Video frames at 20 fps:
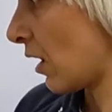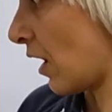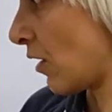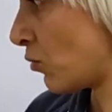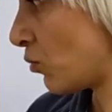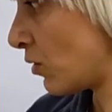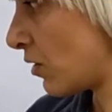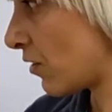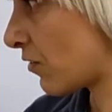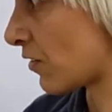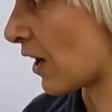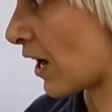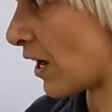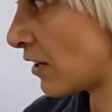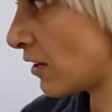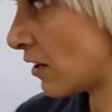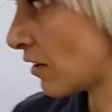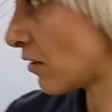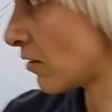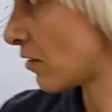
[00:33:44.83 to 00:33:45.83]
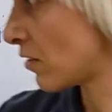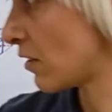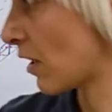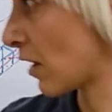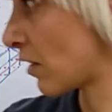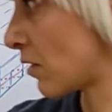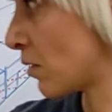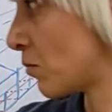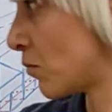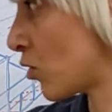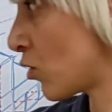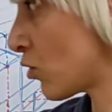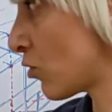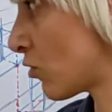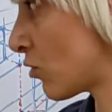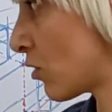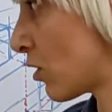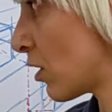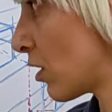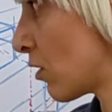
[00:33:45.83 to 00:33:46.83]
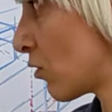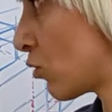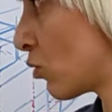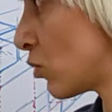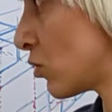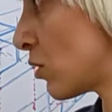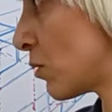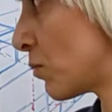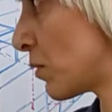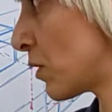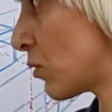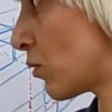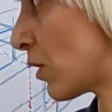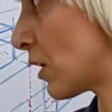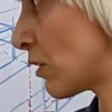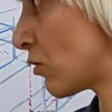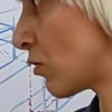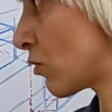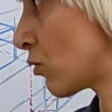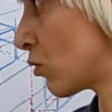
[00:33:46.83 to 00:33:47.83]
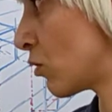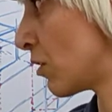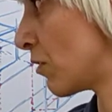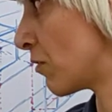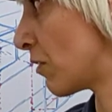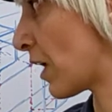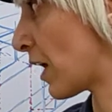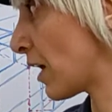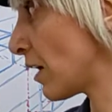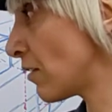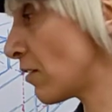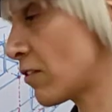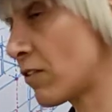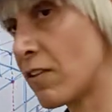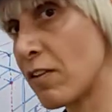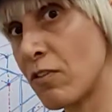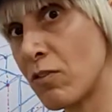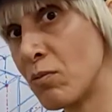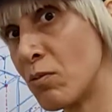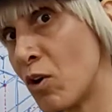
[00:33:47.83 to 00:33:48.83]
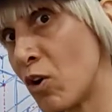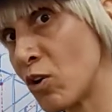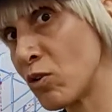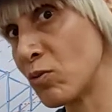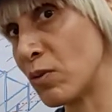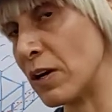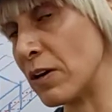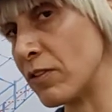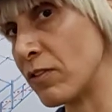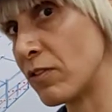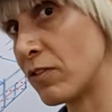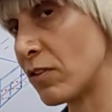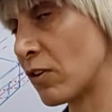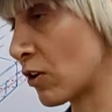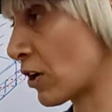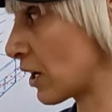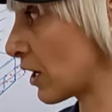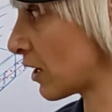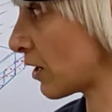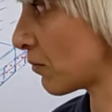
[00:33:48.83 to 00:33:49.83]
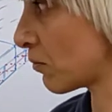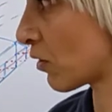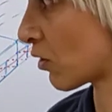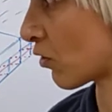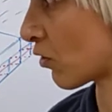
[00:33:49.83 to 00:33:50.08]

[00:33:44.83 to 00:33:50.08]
And we decided that the most suitable ones to divide is the small ones, okay?